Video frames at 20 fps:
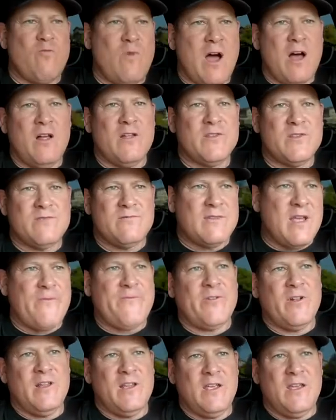while
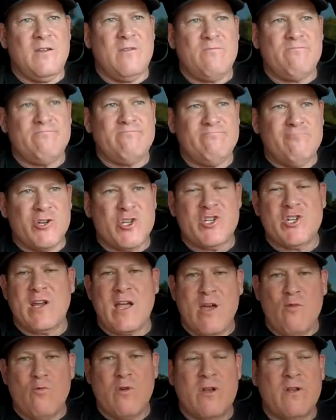definitely wishing
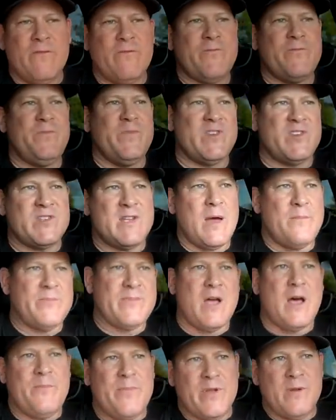I would have
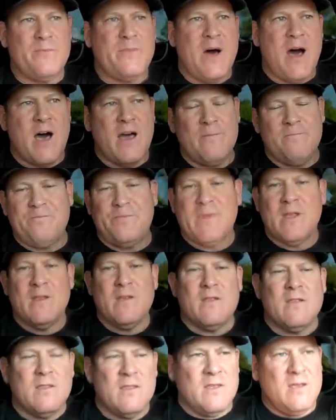stepped up and bought
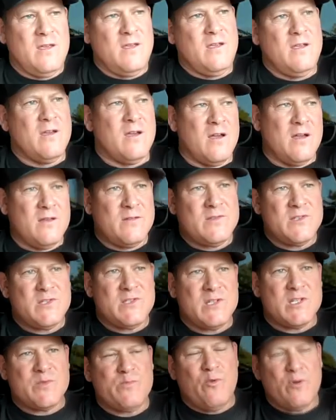the
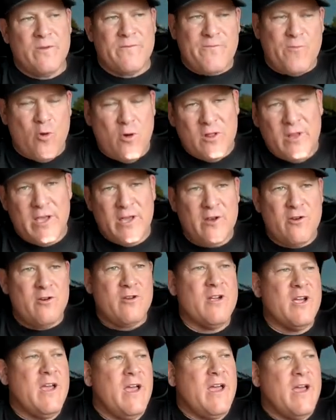6.4
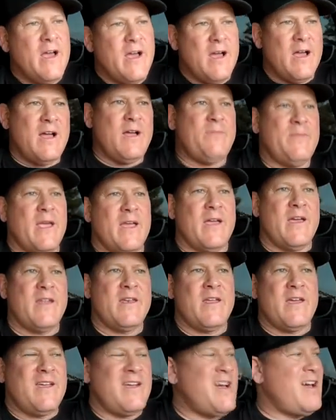liter,
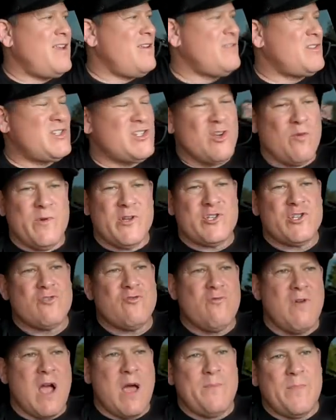And I got so much
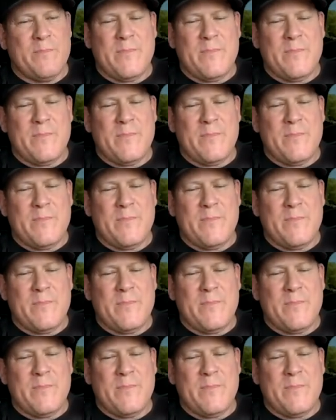crap.